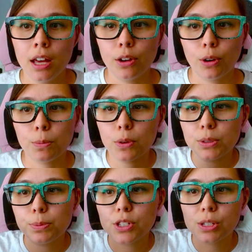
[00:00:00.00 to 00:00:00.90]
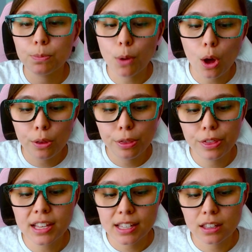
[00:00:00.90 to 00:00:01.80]
There are multiple small
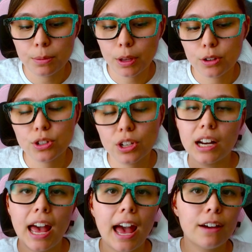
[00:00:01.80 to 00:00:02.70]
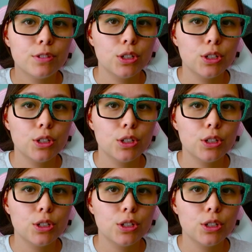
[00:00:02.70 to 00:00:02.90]
things that the players are going to have